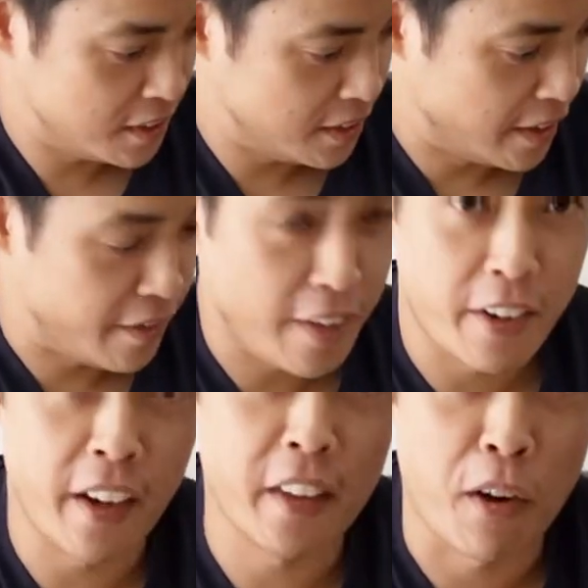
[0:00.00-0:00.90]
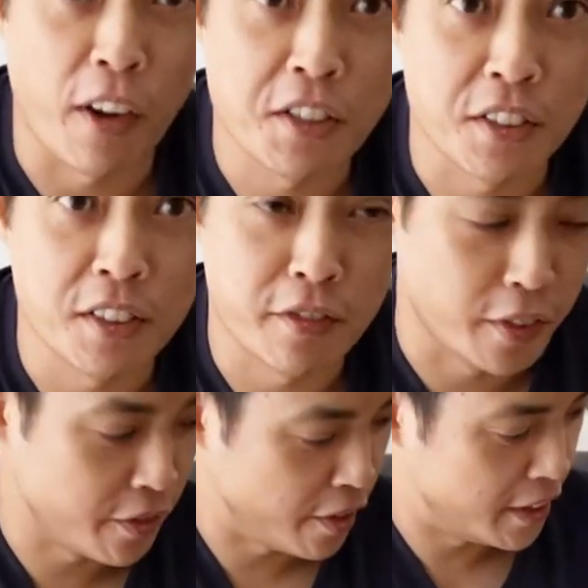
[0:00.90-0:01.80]
if you have any other questions, feel
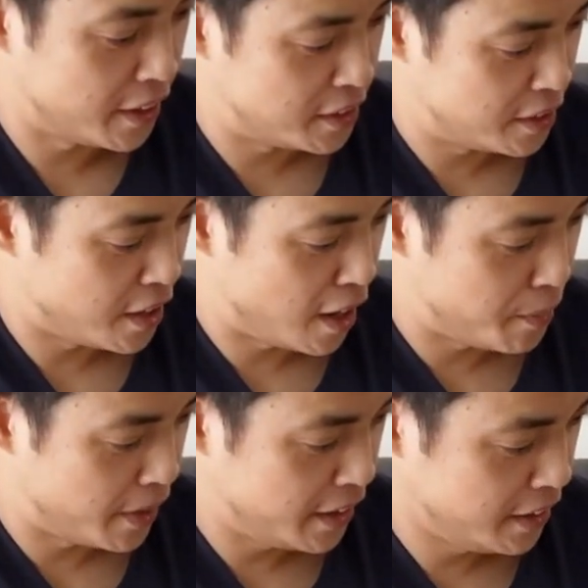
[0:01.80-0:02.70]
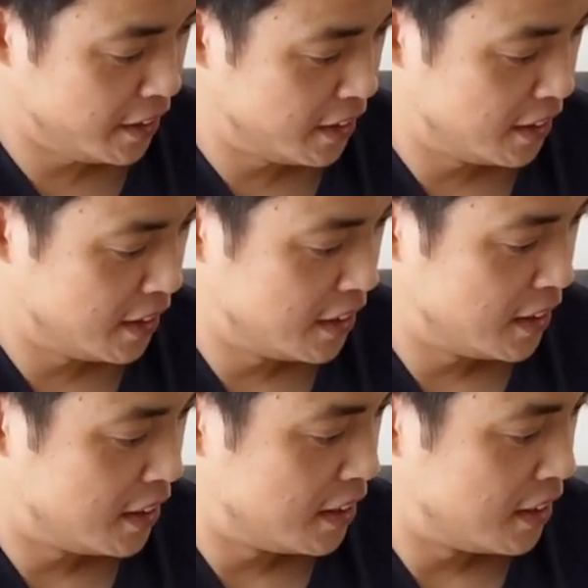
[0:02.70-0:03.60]
free to type it in.
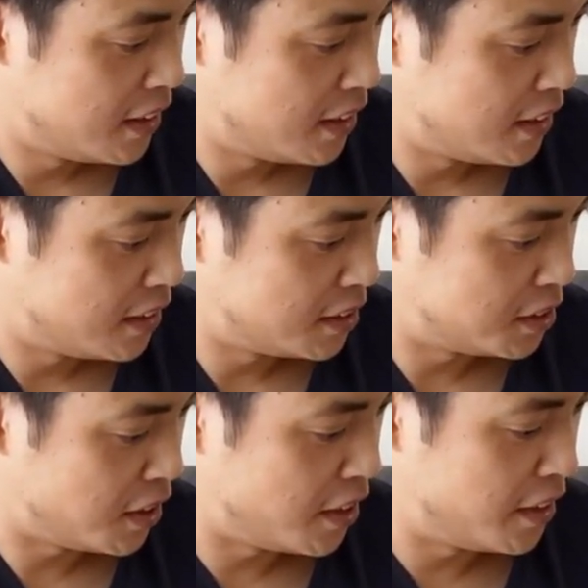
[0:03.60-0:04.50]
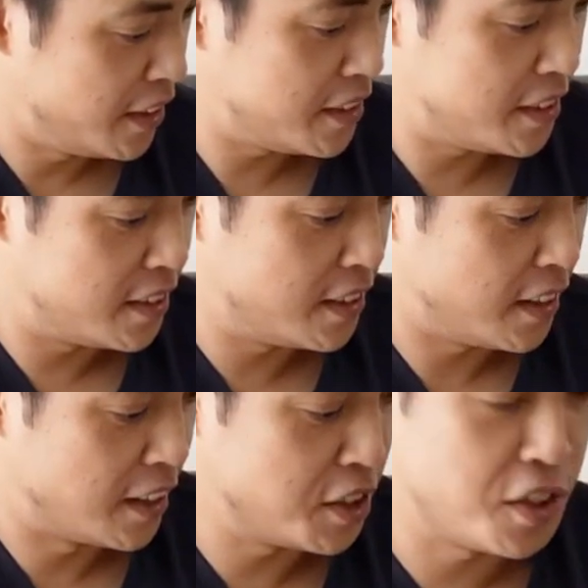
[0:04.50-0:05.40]
So
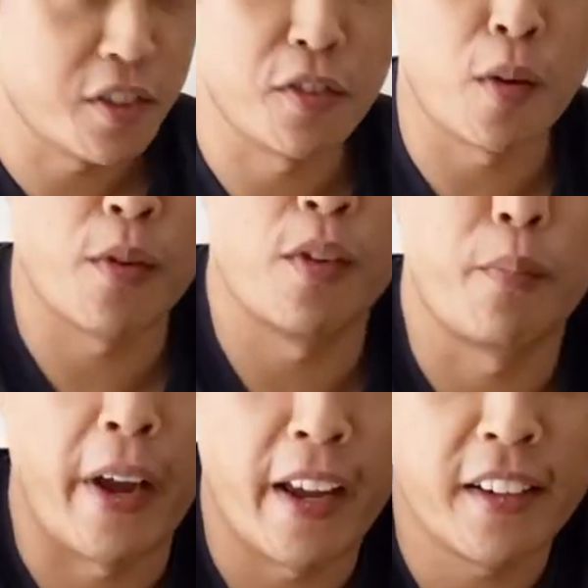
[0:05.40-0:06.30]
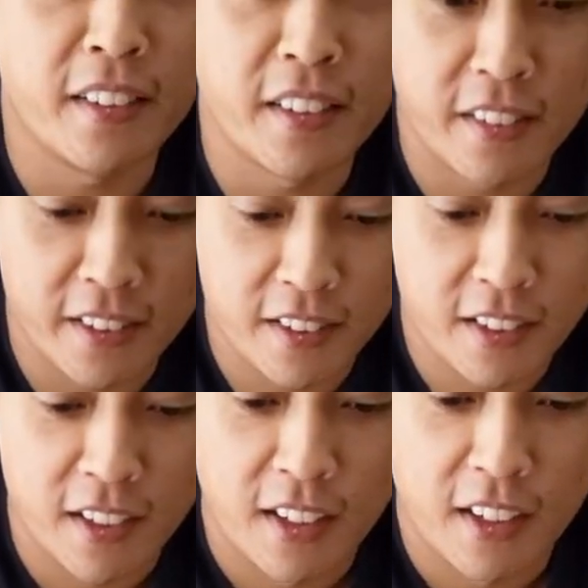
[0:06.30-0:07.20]
I just use normal pens.
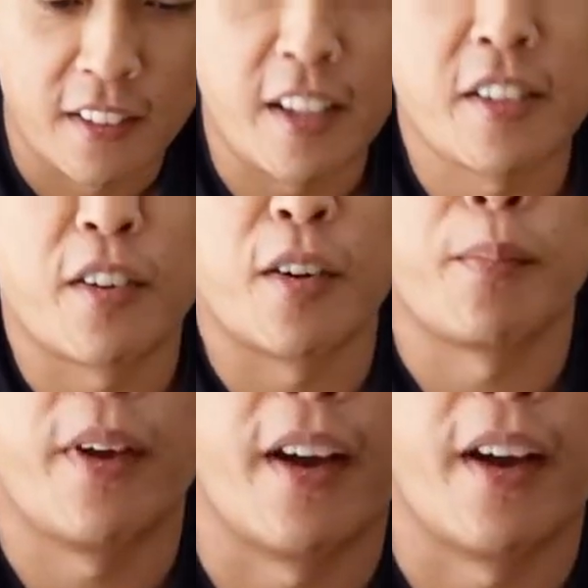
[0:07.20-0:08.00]
These are called